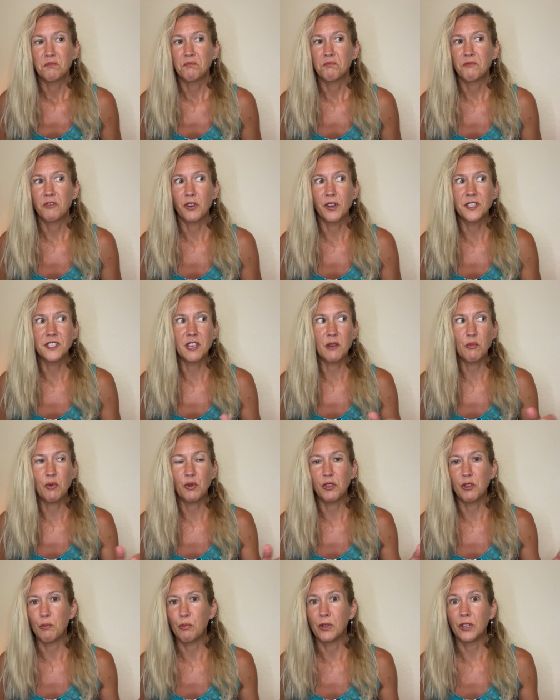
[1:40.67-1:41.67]
for example,
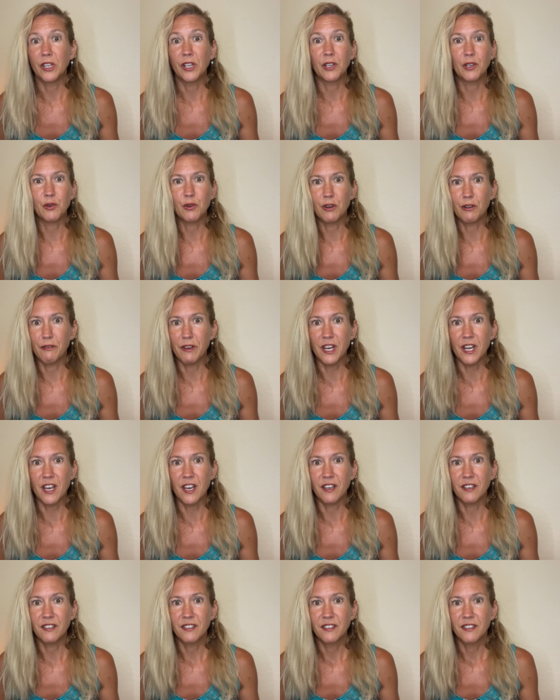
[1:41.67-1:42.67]
in the political
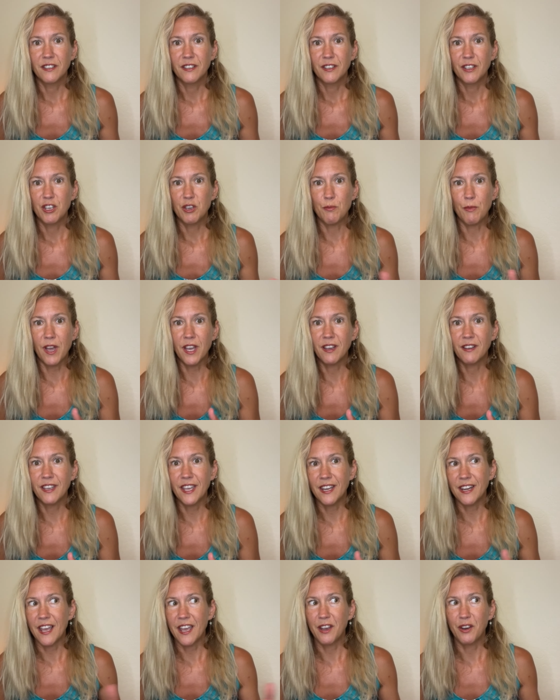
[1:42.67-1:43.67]
arena, you might
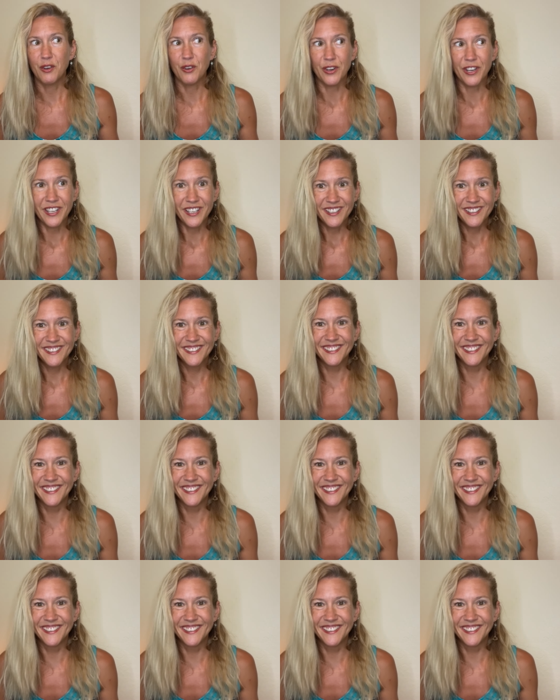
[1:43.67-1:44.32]
get angry,